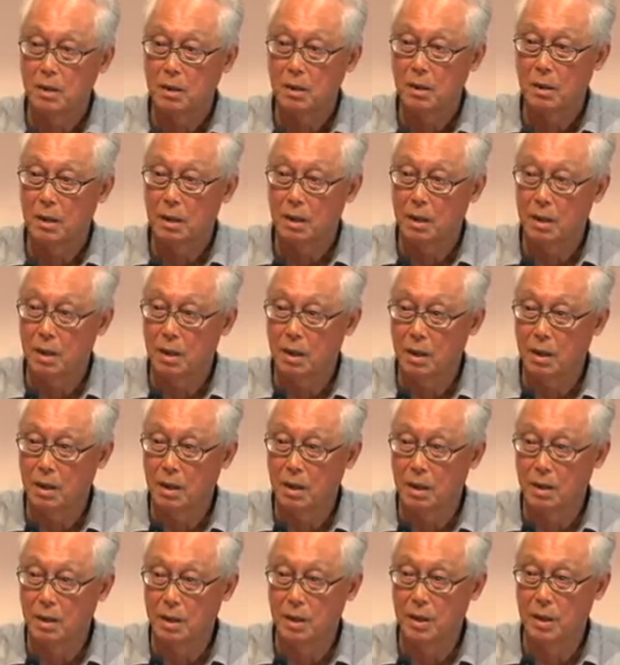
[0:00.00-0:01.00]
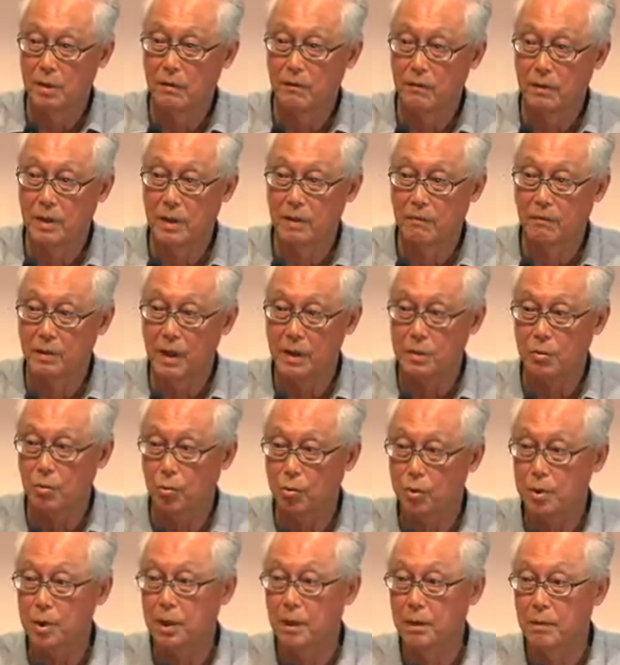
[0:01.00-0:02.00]
in the vast
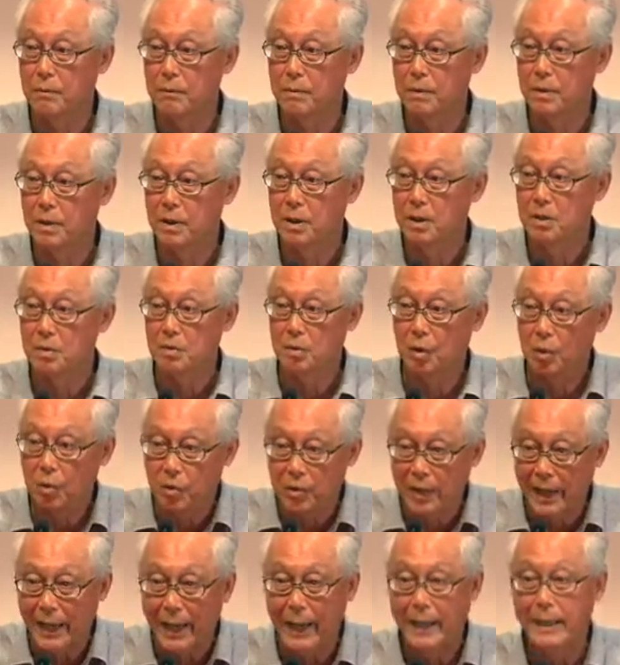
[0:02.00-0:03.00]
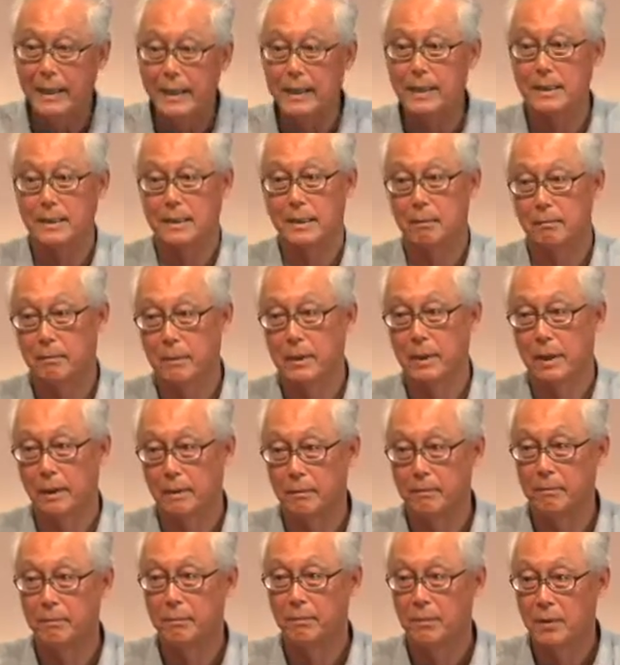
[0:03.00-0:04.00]
ocean. So you've got to anchor something.
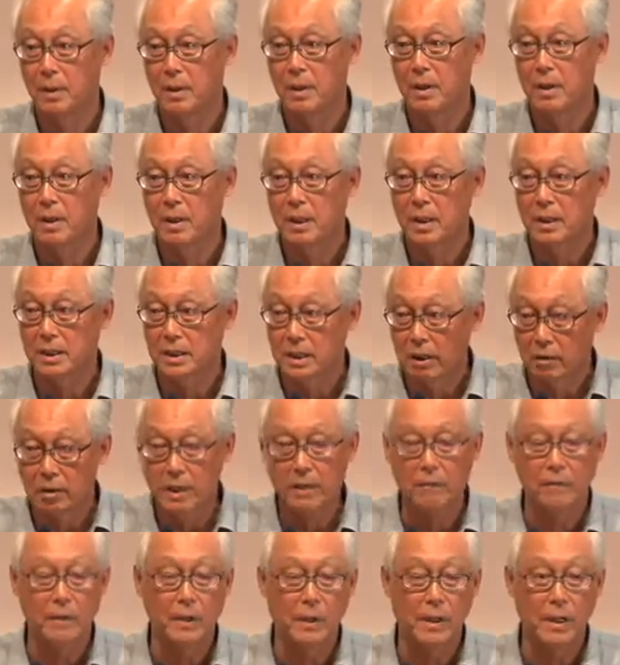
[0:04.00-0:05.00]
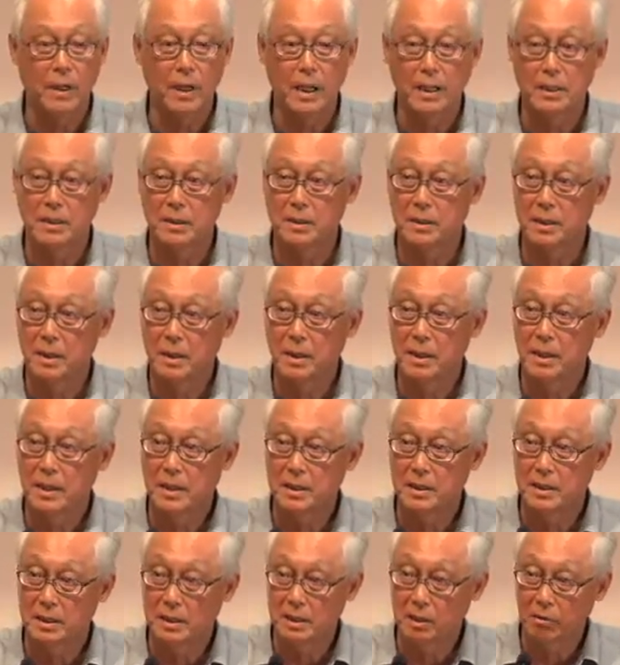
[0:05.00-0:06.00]
South Africa has
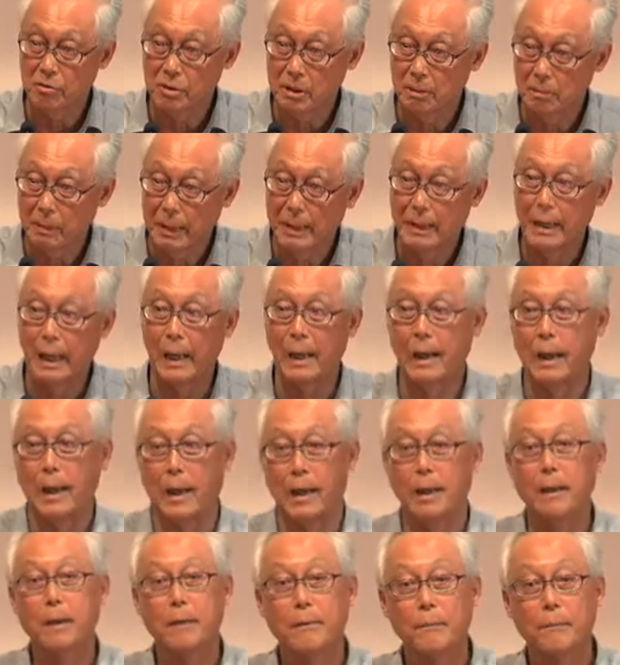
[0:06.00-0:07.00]
his Nelson Mandela.